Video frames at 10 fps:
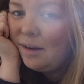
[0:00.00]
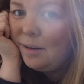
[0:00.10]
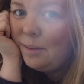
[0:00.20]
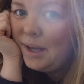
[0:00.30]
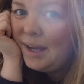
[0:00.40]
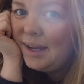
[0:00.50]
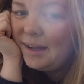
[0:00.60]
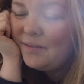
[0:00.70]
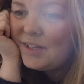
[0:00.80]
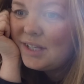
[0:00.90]
oh
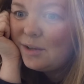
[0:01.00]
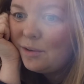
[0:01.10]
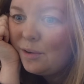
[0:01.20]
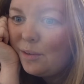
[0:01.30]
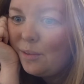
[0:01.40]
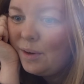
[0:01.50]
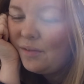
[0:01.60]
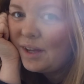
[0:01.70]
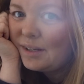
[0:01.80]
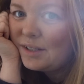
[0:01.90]
yeah, I've still got all
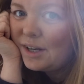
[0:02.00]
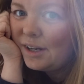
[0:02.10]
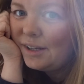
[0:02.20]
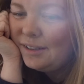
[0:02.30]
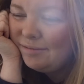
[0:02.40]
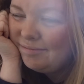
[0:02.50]
of that to go.